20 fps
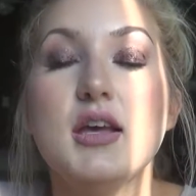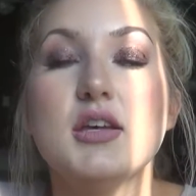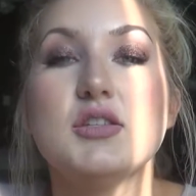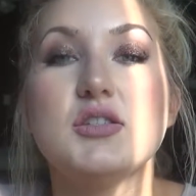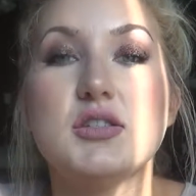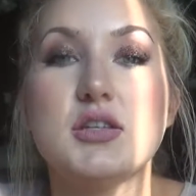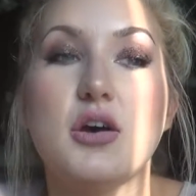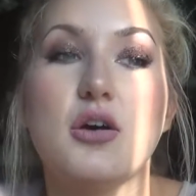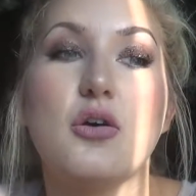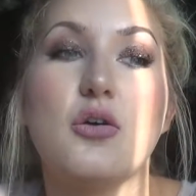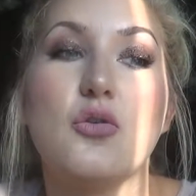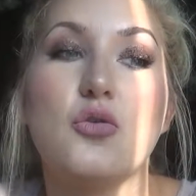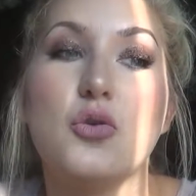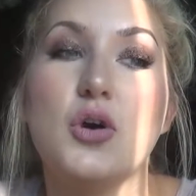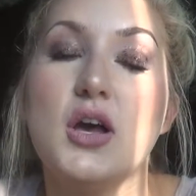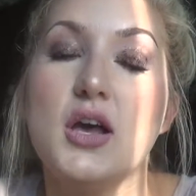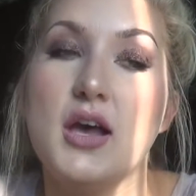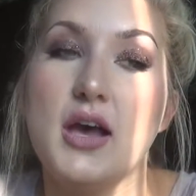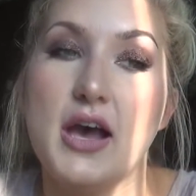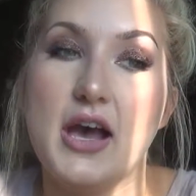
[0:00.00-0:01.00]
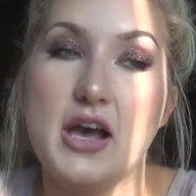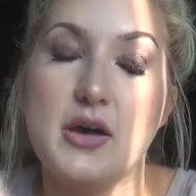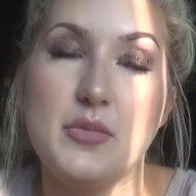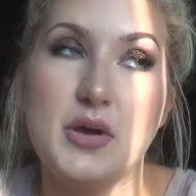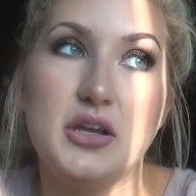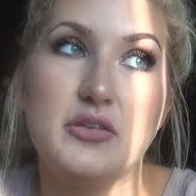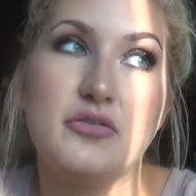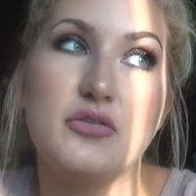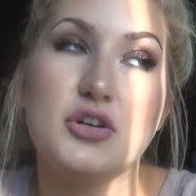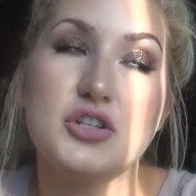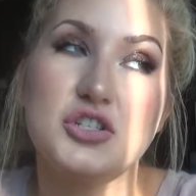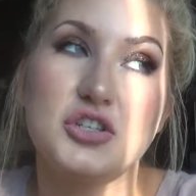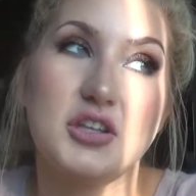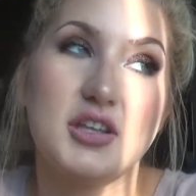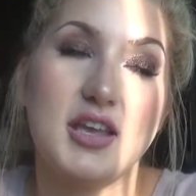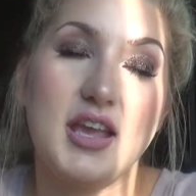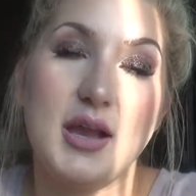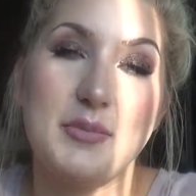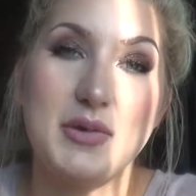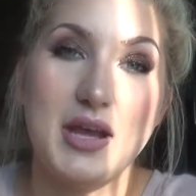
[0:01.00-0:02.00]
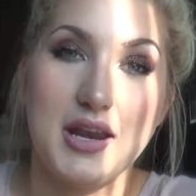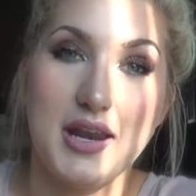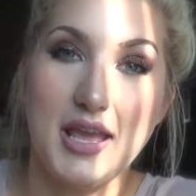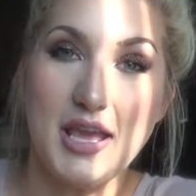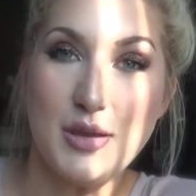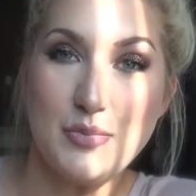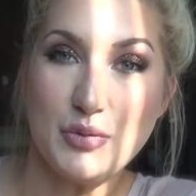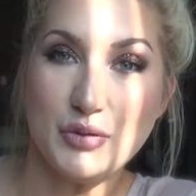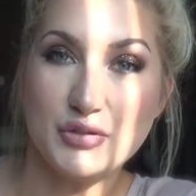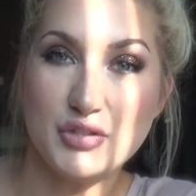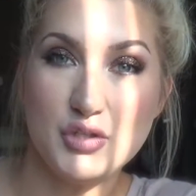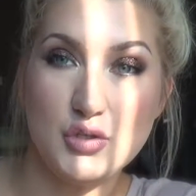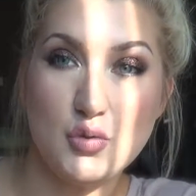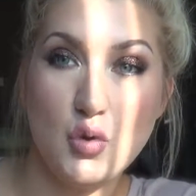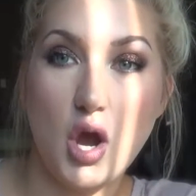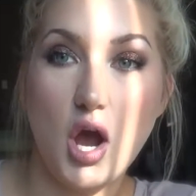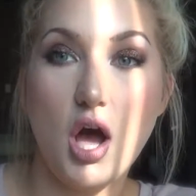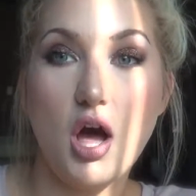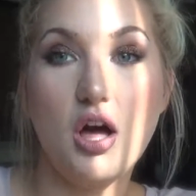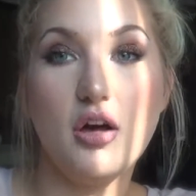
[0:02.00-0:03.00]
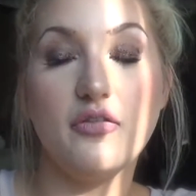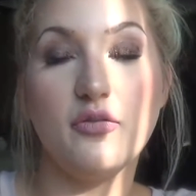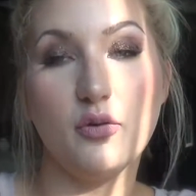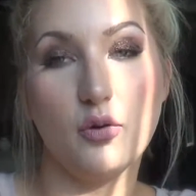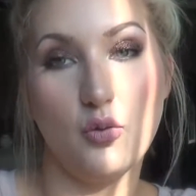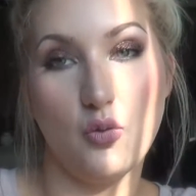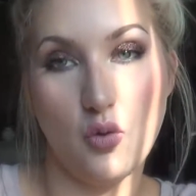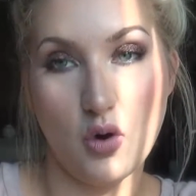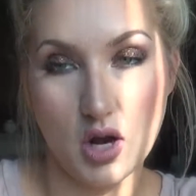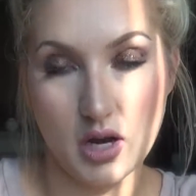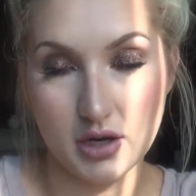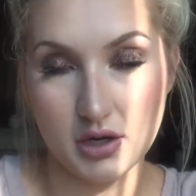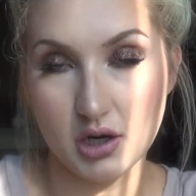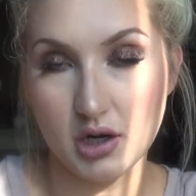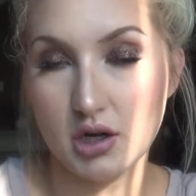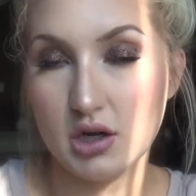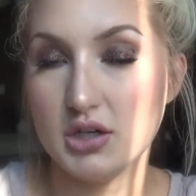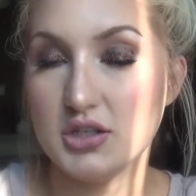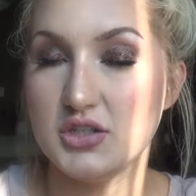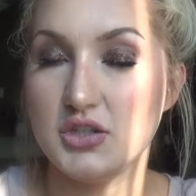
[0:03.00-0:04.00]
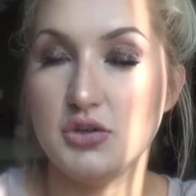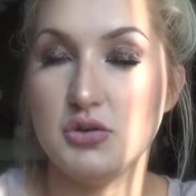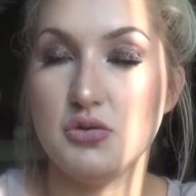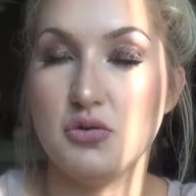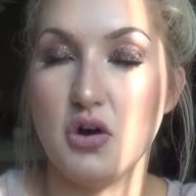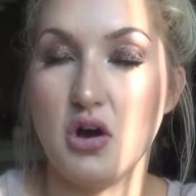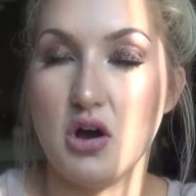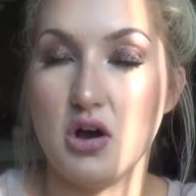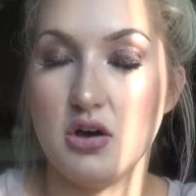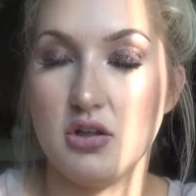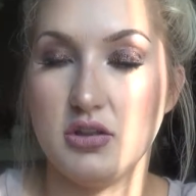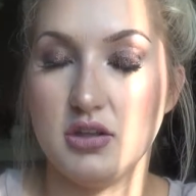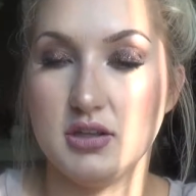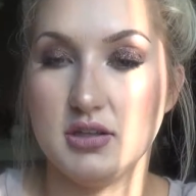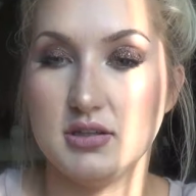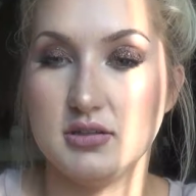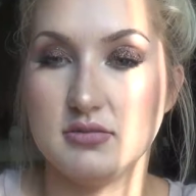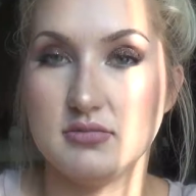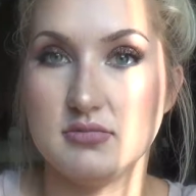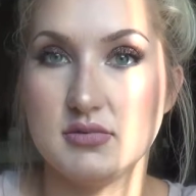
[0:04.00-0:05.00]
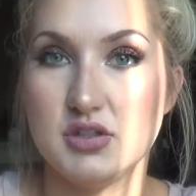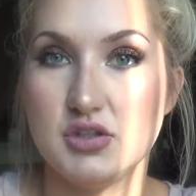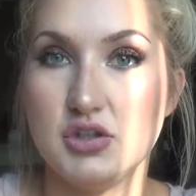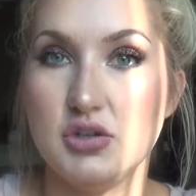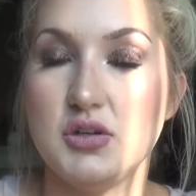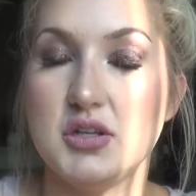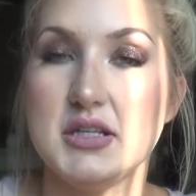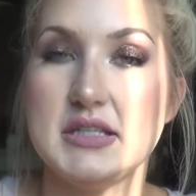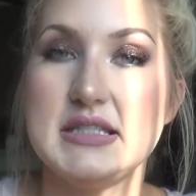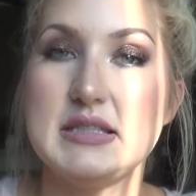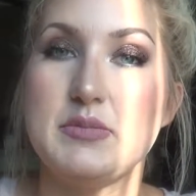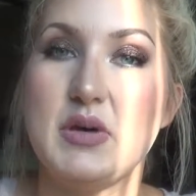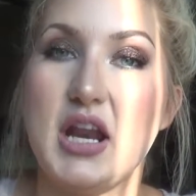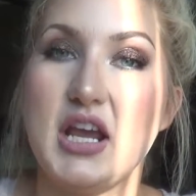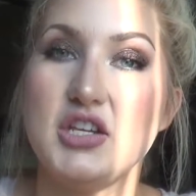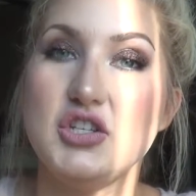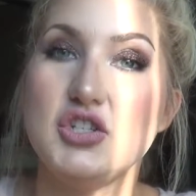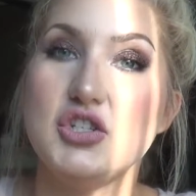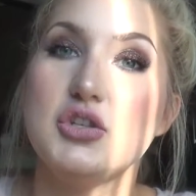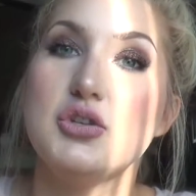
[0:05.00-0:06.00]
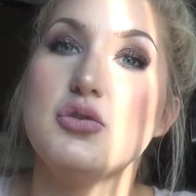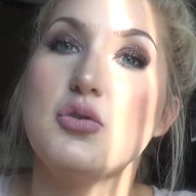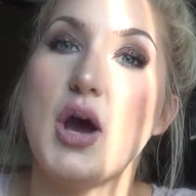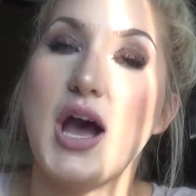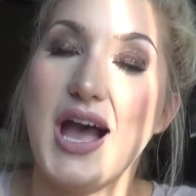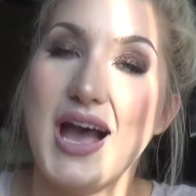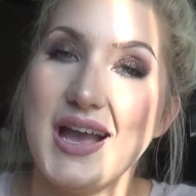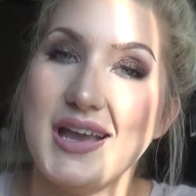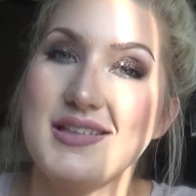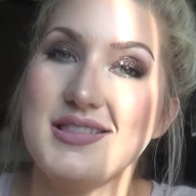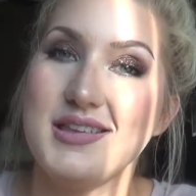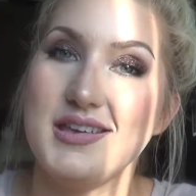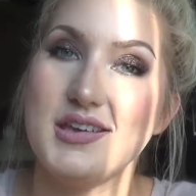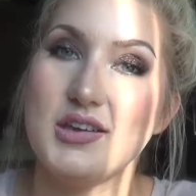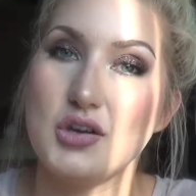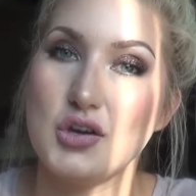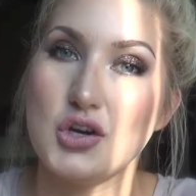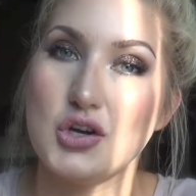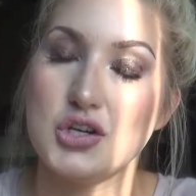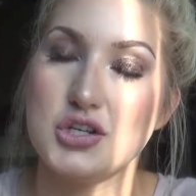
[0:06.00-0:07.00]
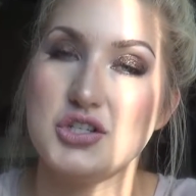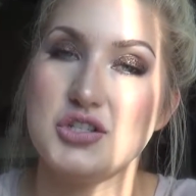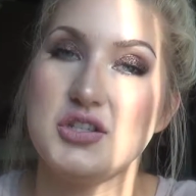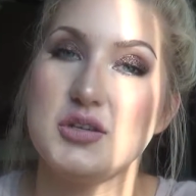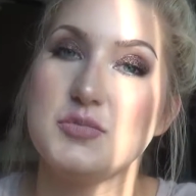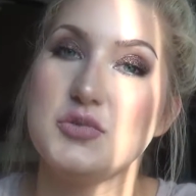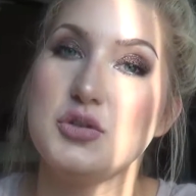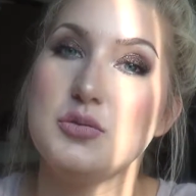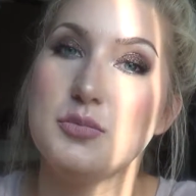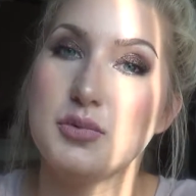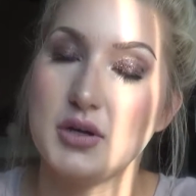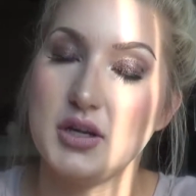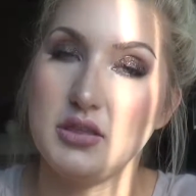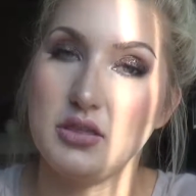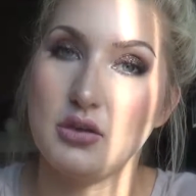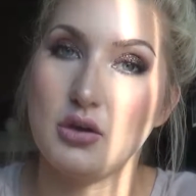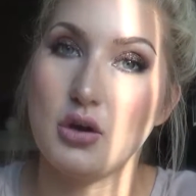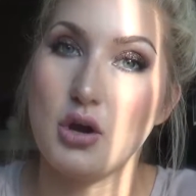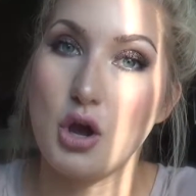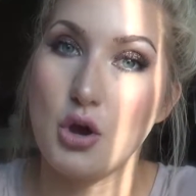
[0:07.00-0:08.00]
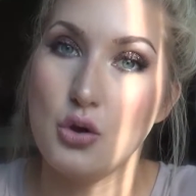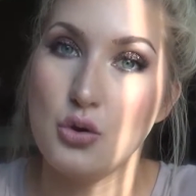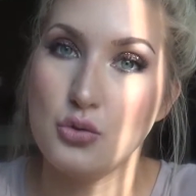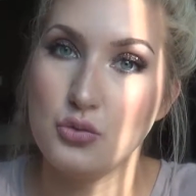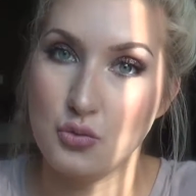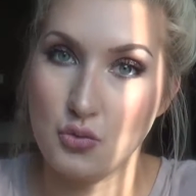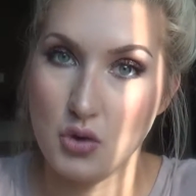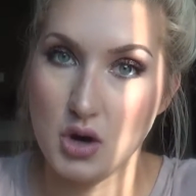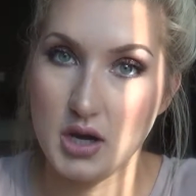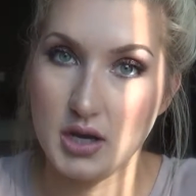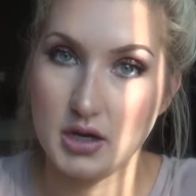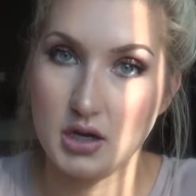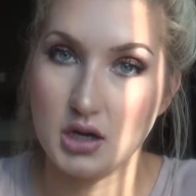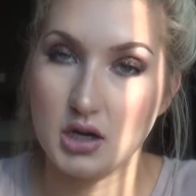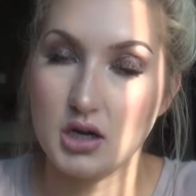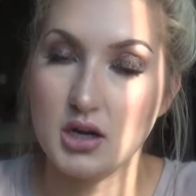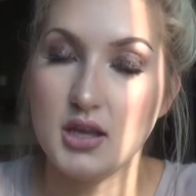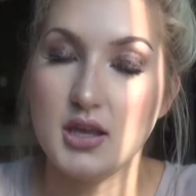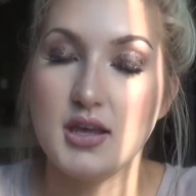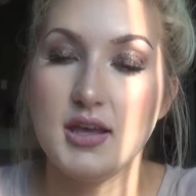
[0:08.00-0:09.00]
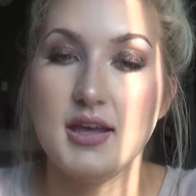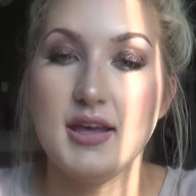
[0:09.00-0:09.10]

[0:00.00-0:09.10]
So unfortunately, I'm not able to offer water to all the students, but I do highly encourage them to bring their own water.